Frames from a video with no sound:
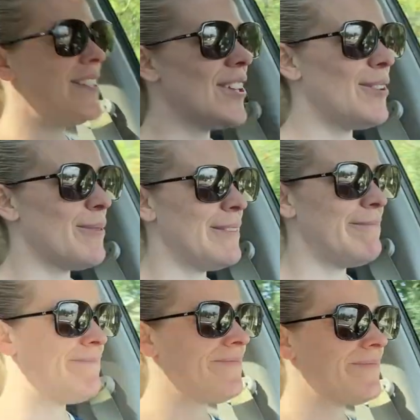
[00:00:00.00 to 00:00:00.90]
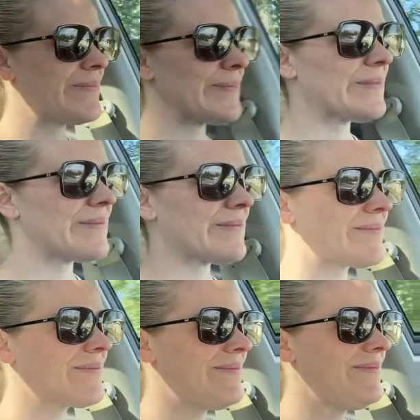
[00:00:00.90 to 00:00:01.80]
I go to peppermint tea. I like
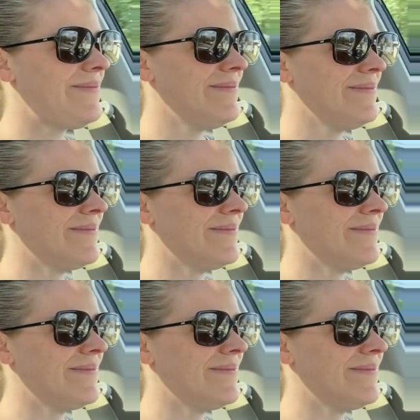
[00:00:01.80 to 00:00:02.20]
peppermint tea for that.